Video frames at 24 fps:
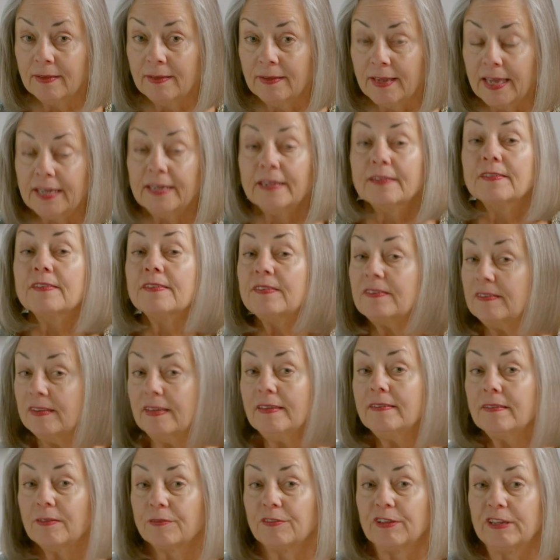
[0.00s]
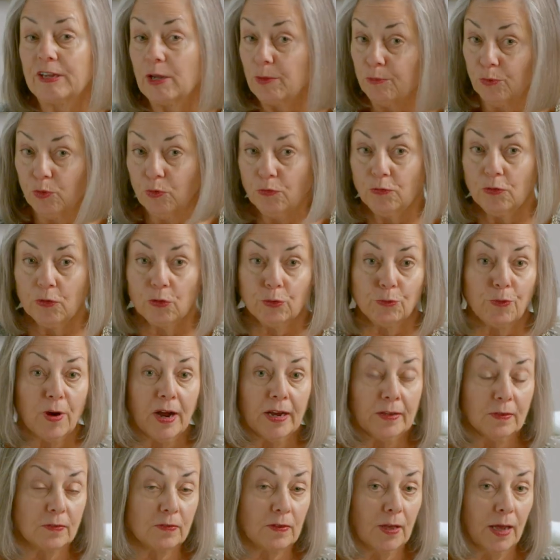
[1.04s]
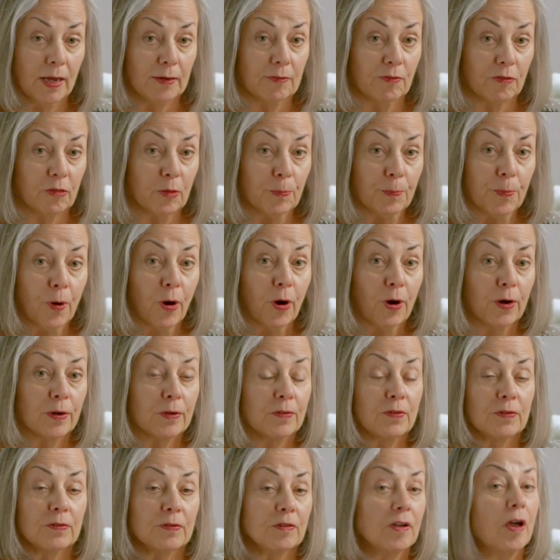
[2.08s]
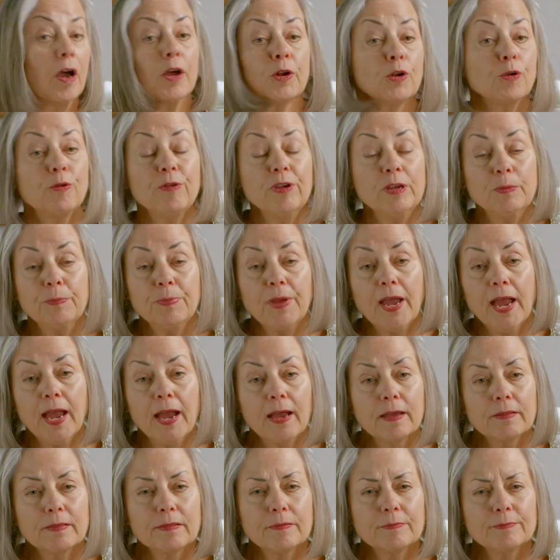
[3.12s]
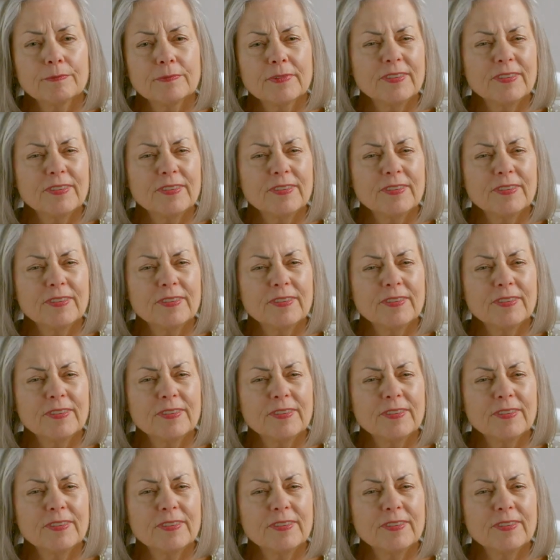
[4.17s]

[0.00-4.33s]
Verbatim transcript: and instinctively I moved to the right side of the park's concrete path.